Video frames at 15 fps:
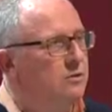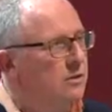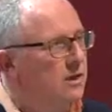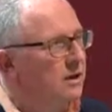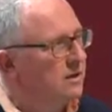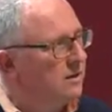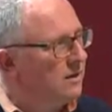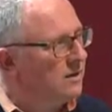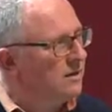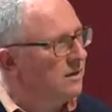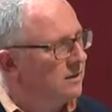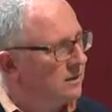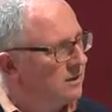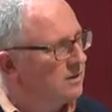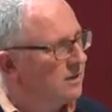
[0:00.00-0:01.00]
you get an idea
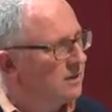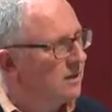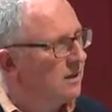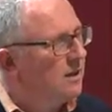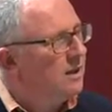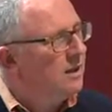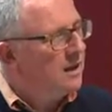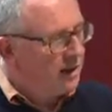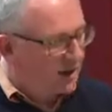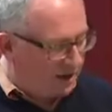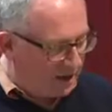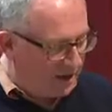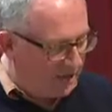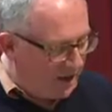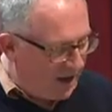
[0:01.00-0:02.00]
that this is a
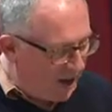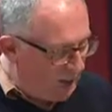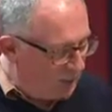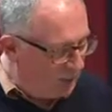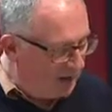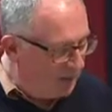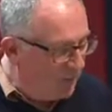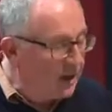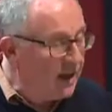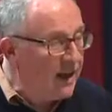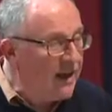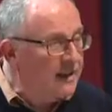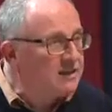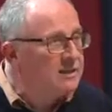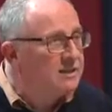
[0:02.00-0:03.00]
kind of a happening
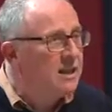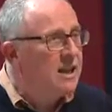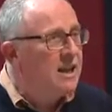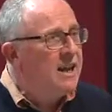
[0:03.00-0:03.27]
place.